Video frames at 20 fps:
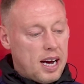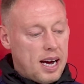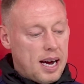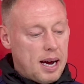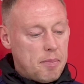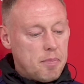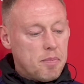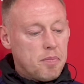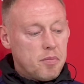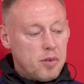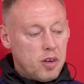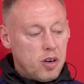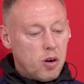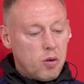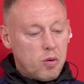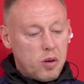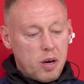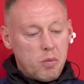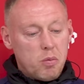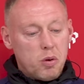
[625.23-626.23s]
um, you
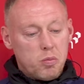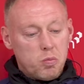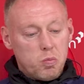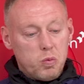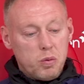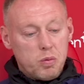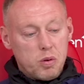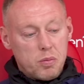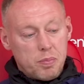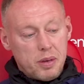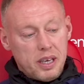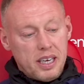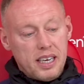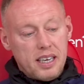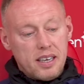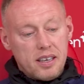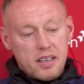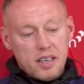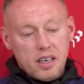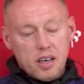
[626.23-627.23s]
know, it would we would
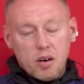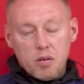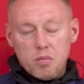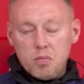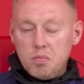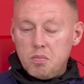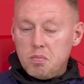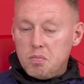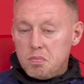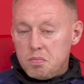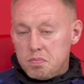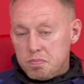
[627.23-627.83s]
be, you know,